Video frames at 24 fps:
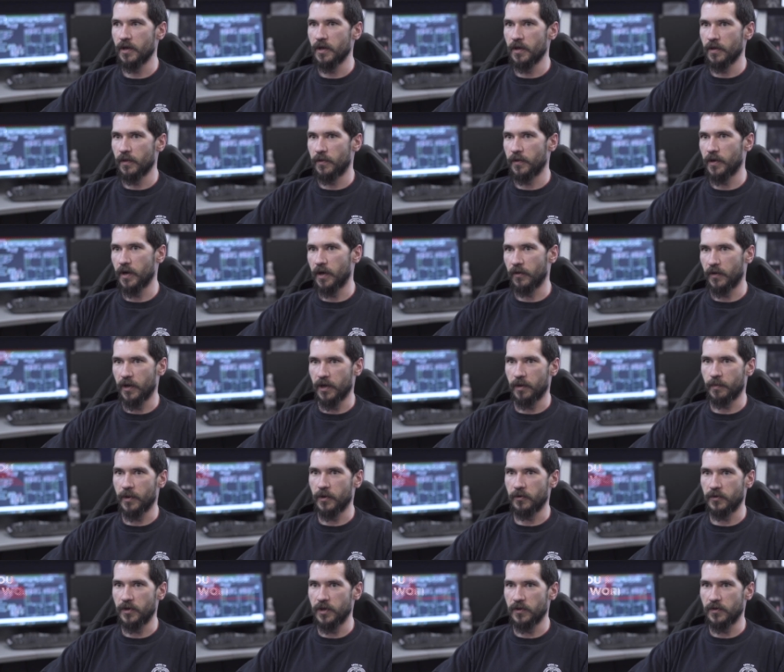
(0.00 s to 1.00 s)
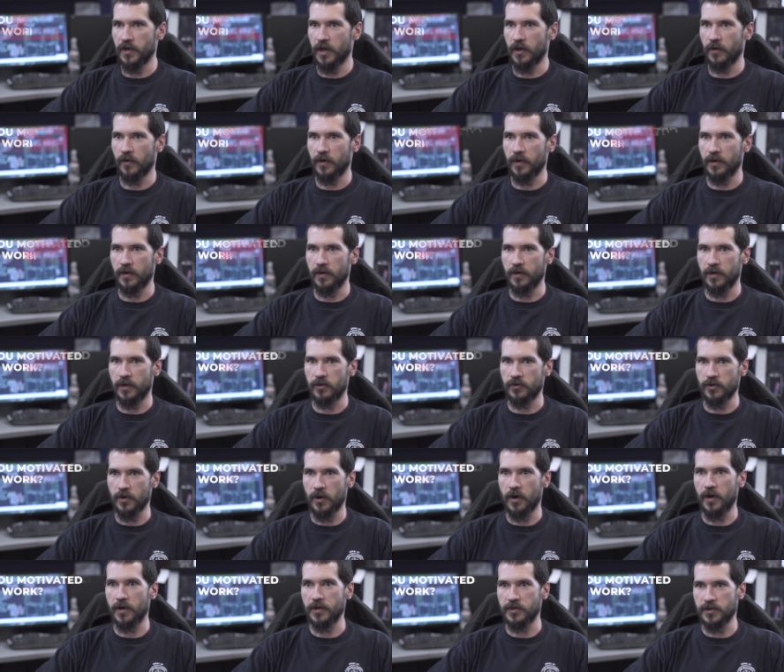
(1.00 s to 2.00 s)
The thing I like about detailing and
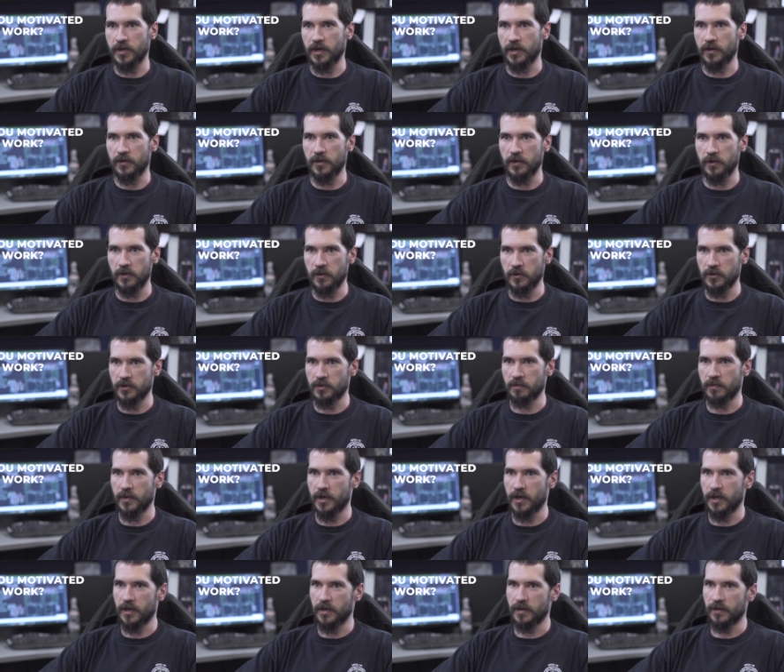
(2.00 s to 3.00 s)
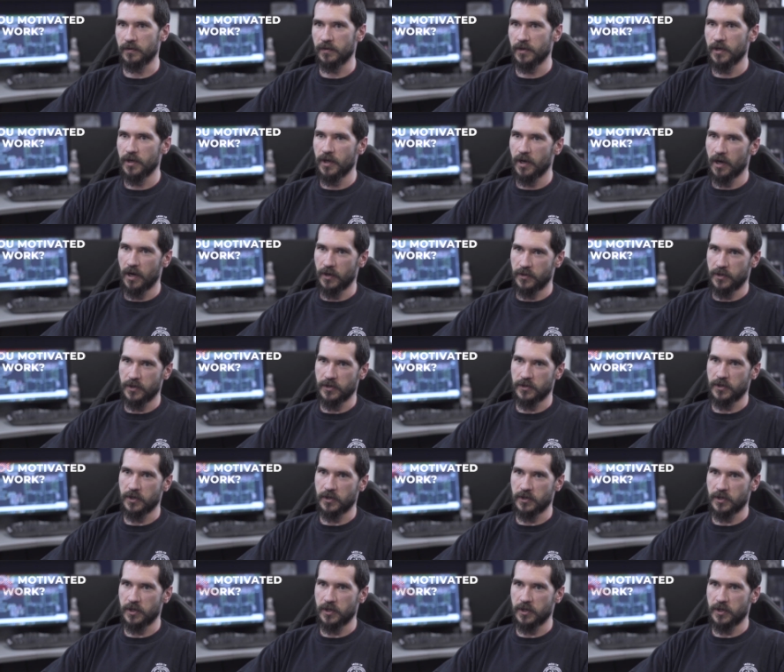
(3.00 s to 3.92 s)
drawing is I get to use my artistic